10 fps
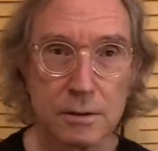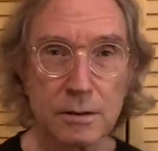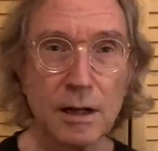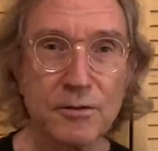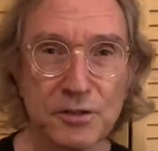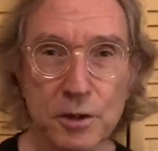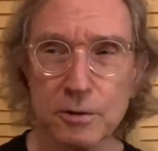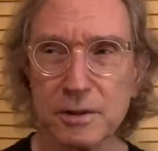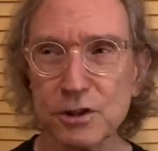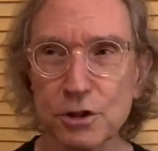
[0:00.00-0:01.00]
Now, if you
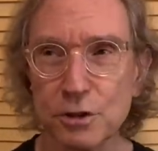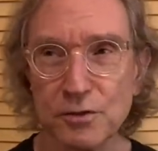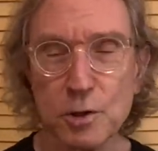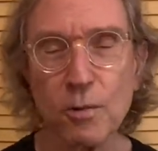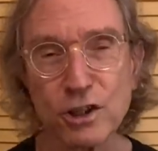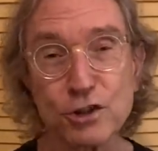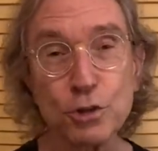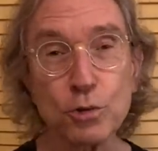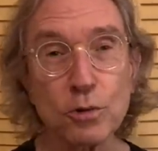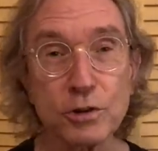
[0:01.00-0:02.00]
want a
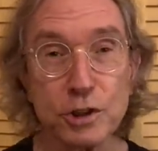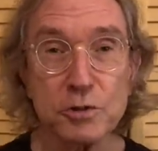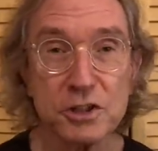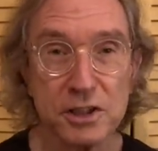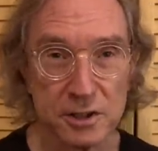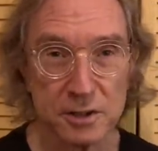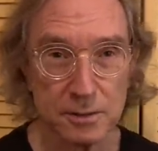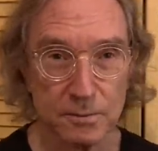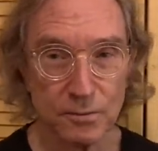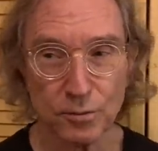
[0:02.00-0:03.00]
dual use
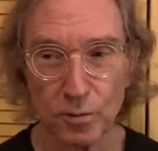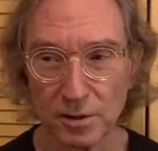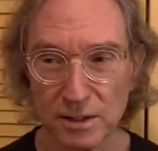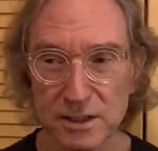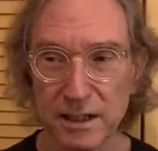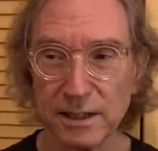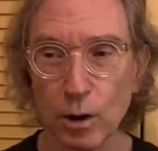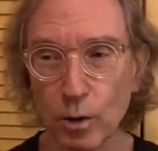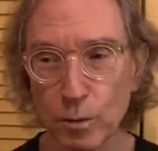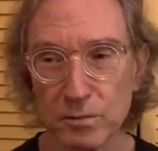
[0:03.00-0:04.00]
system for, let's say,
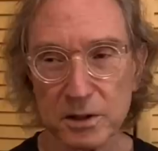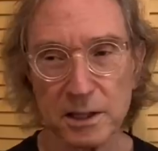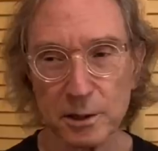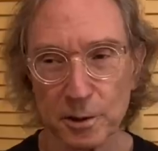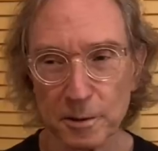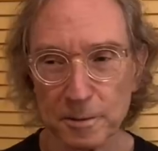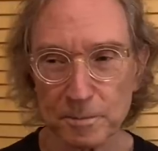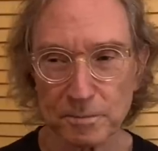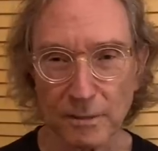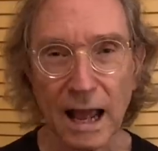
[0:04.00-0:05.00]
home theater
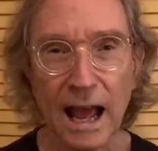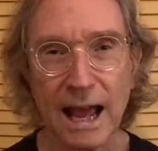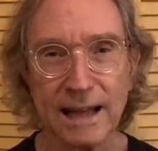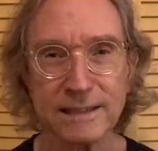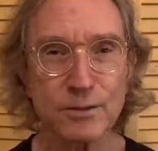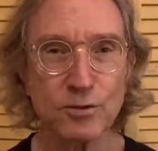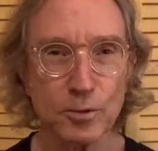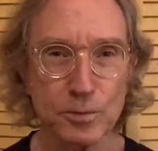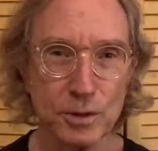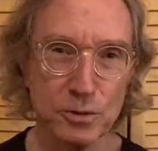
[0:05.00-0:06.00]
and for
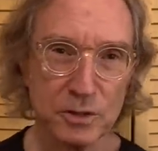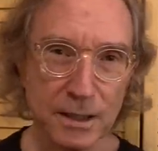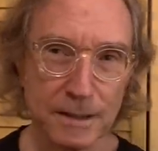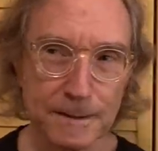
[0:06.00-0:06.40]
music,